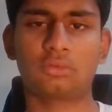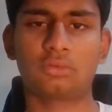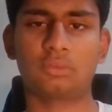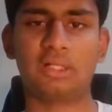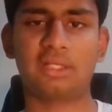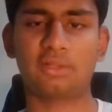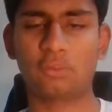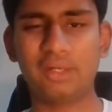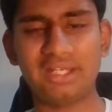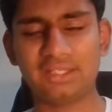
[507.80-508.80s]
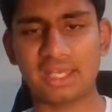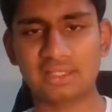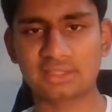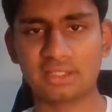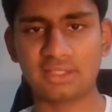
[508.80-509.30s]
Well, then queen
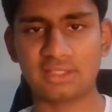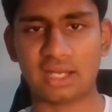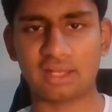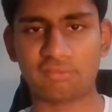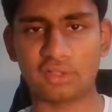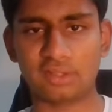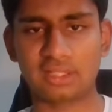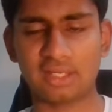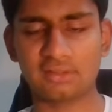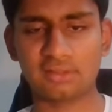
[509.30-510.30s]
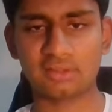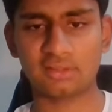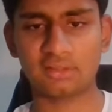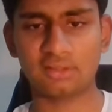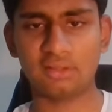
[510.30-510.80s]
takes, and after king
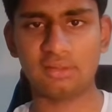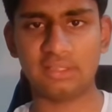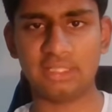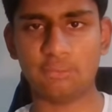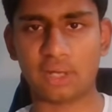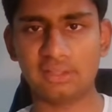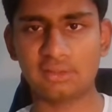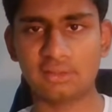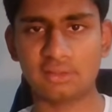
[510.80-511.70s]
e1,